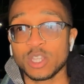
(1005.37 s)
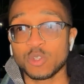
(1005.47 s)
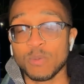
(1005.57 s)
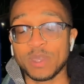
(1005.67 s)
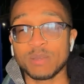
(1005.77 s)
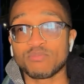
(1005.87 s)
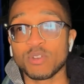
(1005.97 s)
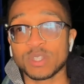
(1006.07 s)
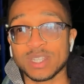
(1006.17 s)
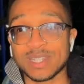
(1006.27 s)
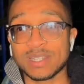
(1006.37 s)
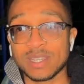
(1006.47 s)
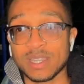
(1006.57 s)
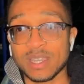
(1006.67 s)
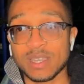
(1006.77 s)
to a bidding process
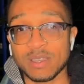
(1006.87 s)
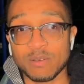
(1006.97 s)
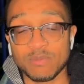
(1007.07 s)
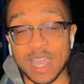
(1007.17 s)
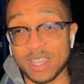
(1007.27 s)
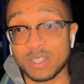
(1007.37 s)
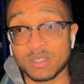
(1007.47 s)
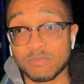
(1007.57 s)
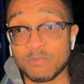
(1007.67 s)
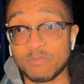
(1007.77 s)
that is,